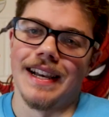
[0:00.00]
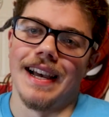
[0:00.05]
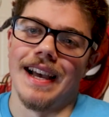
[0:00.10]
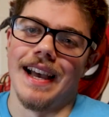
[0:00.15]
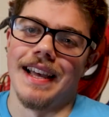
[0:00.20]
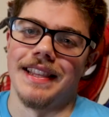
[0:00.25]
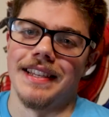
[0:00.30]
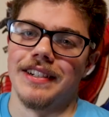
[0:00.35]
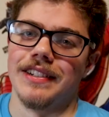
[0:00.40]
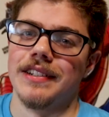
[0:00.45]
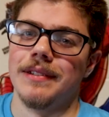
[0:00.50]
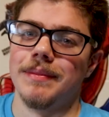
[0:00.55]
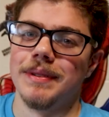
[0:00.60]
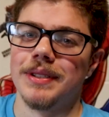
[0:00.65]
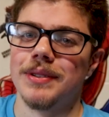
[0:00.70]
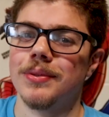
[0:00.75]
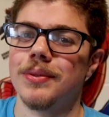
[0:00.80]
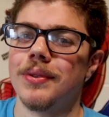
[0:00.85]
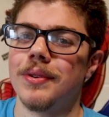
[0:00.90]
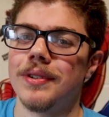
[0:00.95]
I think it would be
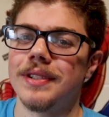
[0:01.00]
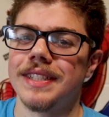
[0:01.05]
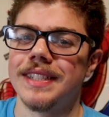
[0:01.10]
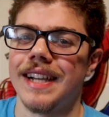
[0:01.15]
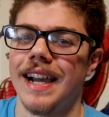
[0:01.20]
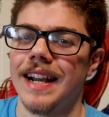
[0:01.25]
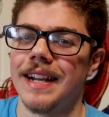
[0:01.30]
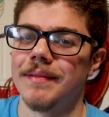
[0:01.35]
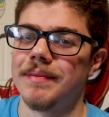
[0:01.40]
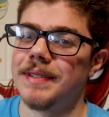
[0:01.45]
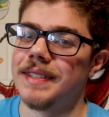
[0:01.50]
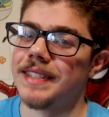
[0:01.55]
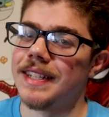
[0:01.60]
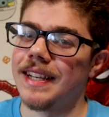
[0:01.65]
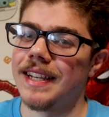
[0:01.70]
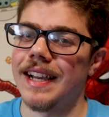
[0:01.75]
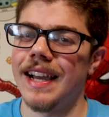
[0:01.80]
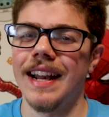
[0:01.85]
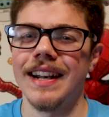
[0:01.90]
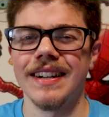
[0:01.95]
cool to kind of be
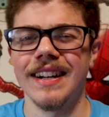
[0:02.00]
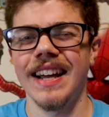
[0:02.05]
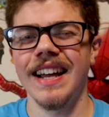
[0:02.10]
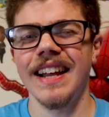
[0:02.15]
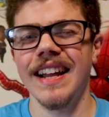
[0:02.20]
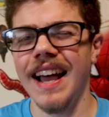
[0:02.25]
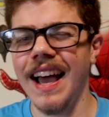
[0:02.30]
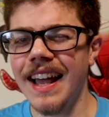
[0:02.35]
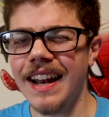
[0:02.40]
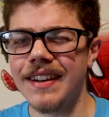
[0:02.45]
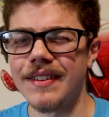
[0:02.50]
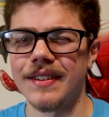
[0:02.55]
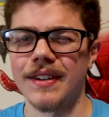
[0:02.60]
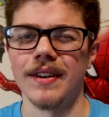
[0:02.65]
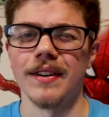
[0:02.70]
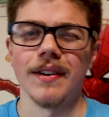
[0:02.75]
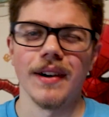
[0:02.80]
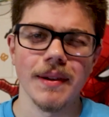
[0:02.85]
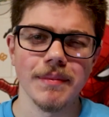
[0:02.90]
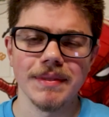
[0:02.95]
like, I don't
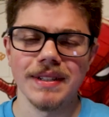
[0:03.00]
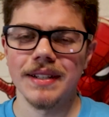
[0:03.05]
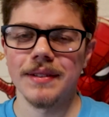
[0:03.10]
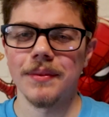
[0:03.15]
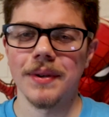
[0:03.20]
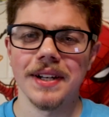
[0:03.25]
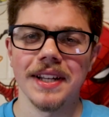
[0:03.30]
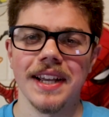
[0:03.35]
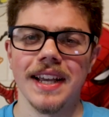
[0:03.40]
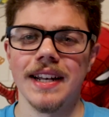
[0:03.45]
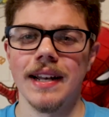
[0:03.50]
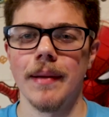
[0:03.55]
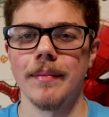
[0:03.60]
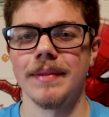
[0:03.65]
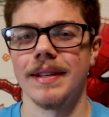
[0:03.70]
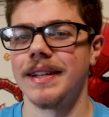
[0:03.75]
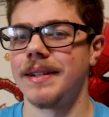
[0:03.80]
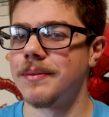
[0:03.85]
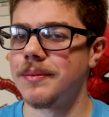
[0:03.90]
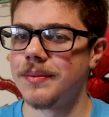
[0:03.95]
know. I mean, on one hand, I'm
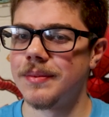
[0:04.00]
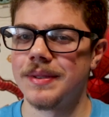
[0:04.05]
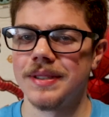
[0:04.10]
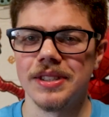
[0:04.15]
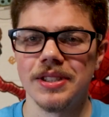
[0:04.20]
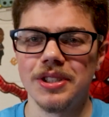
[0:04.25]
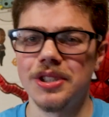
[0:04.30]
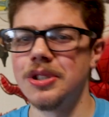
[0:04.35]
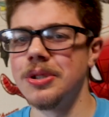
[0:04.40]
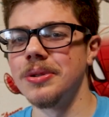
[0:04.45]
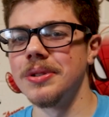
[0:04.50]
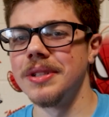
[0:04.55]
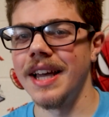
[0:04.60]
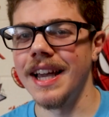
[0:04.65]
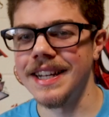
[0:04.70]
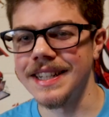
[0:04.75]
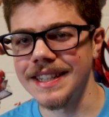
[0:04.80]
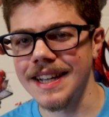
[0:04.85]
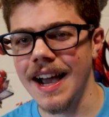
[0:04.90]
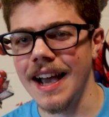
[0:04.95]
like, is it too
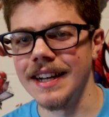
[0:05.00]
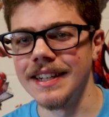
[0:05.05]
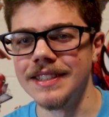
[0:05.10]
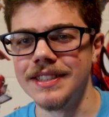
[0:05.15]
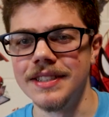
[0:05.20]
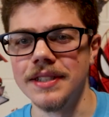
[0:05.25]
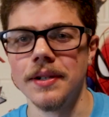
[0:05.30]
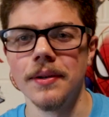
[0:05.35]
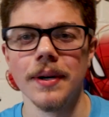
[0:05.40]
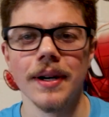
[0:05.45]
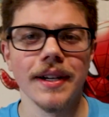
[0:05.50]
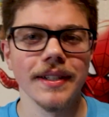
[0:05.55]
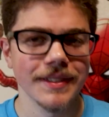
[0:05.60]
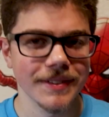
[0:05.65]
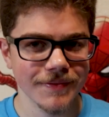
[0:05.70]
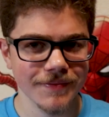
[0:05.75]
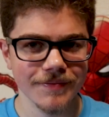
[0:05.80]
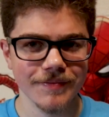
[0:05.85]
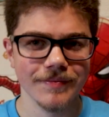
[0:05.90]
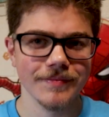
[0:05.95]
late to kind of do it?
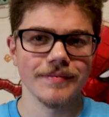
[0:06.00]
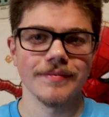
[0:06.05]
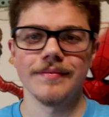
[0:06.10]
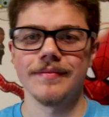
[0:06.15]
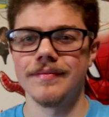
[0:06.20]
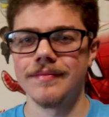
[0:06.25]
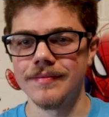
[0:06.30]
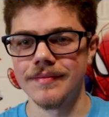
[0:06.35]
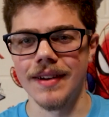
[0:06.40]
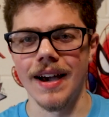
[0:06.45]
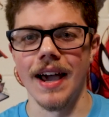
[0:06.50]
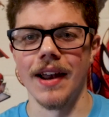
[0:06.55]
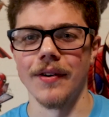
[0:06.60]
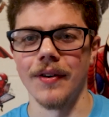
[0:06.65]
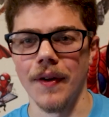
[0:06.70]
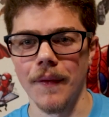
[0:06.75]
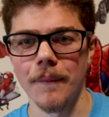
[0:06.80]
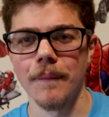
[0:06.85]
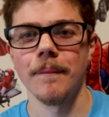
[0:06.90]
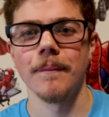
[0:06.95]
I don't know.